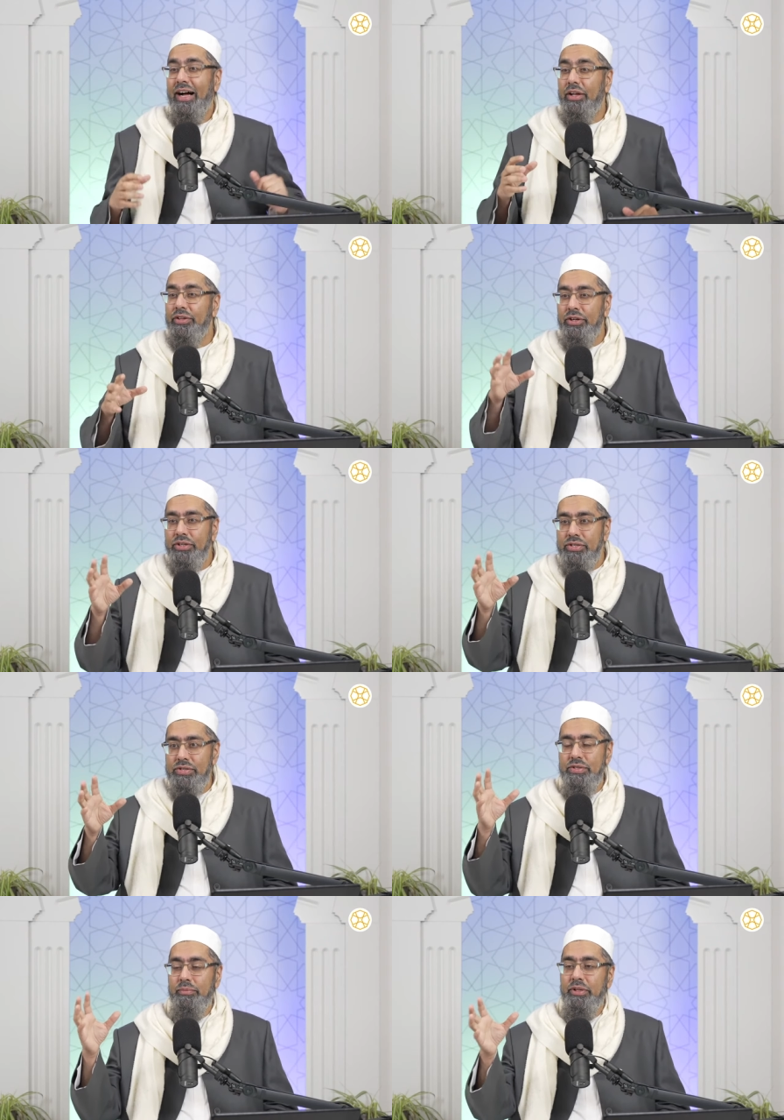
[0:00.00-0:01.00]

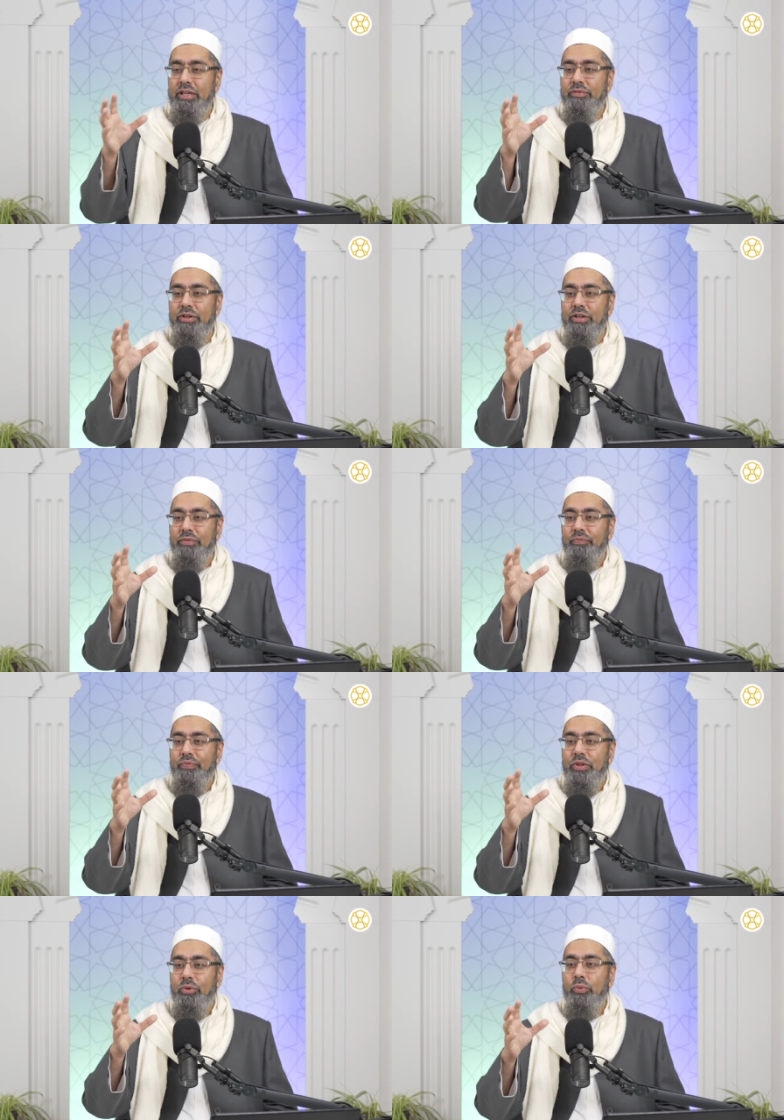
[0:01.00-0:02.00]
Others, the believer,
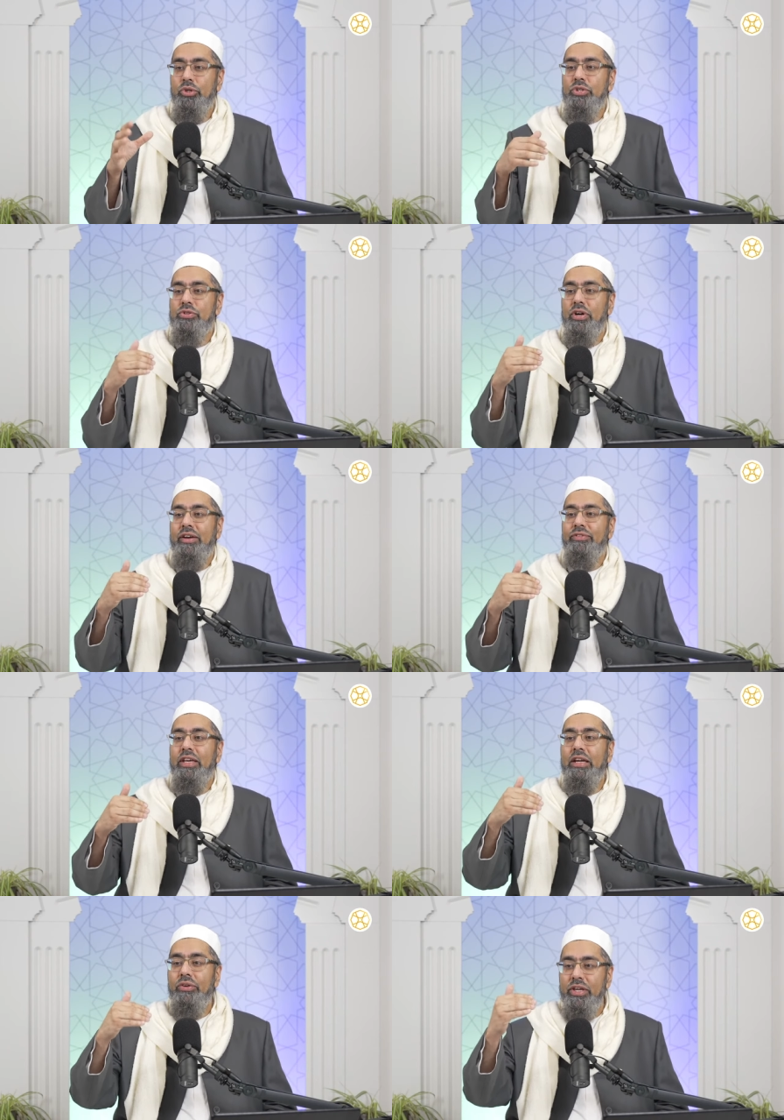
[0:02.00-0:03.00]
we should strive to
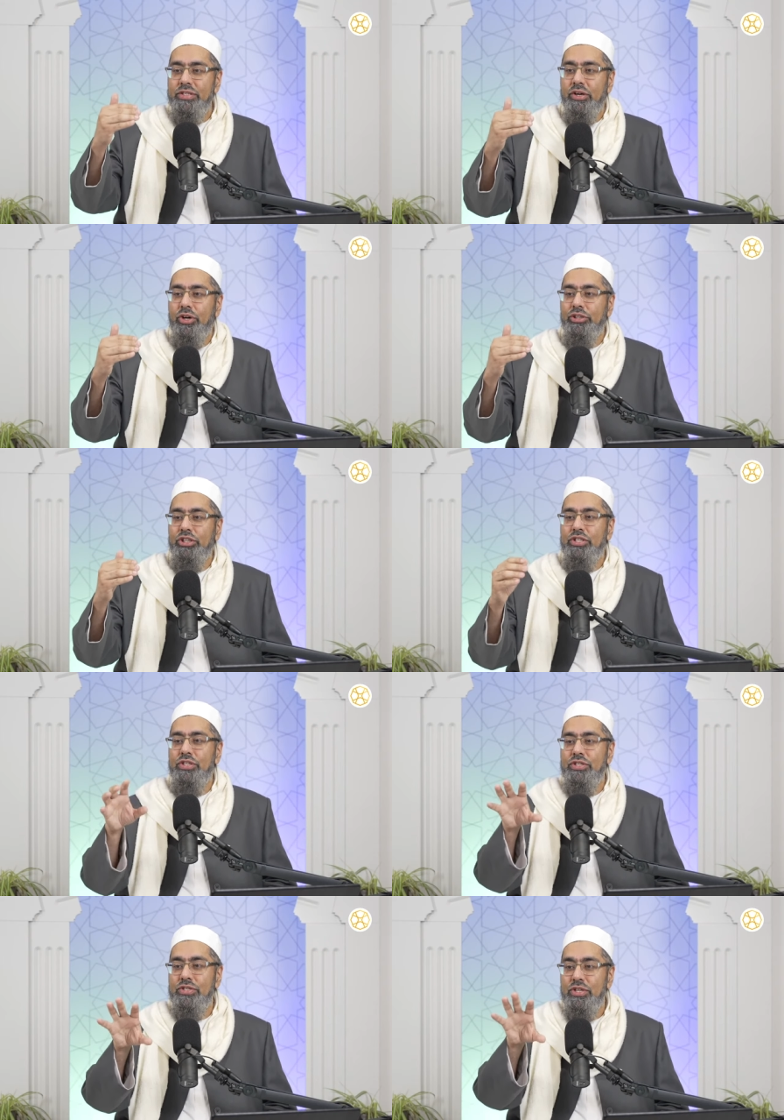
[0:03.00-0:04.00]
increase our
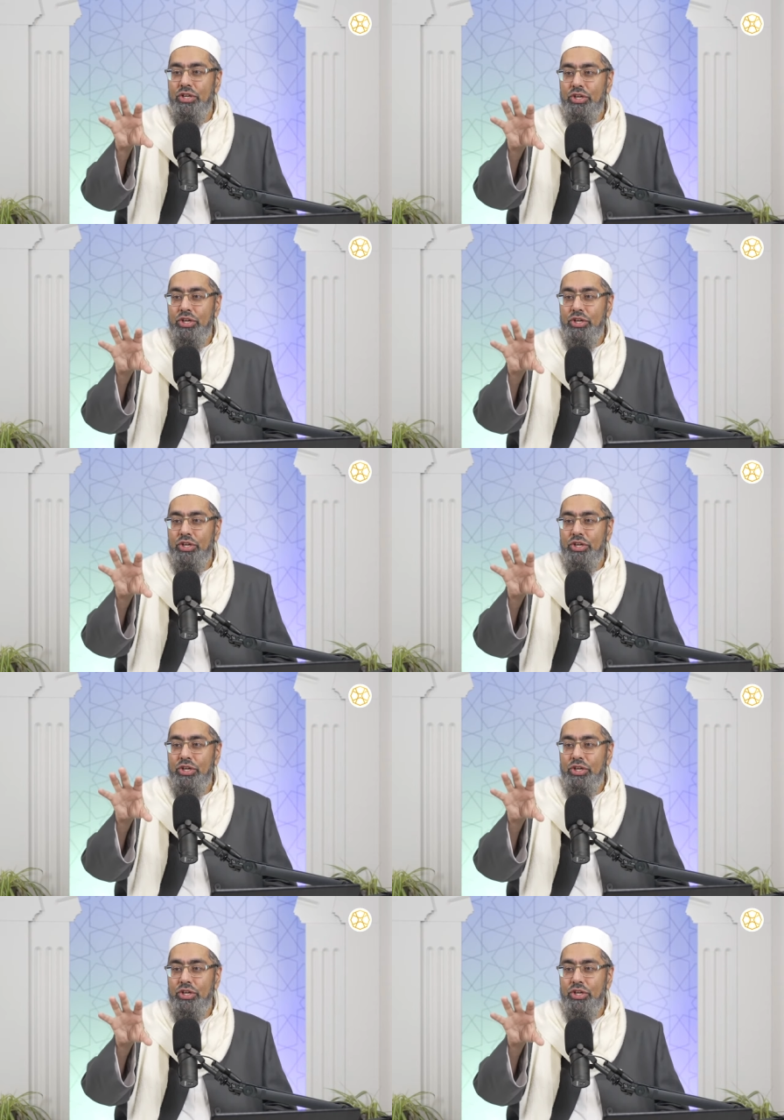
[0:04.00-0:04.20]
consciousness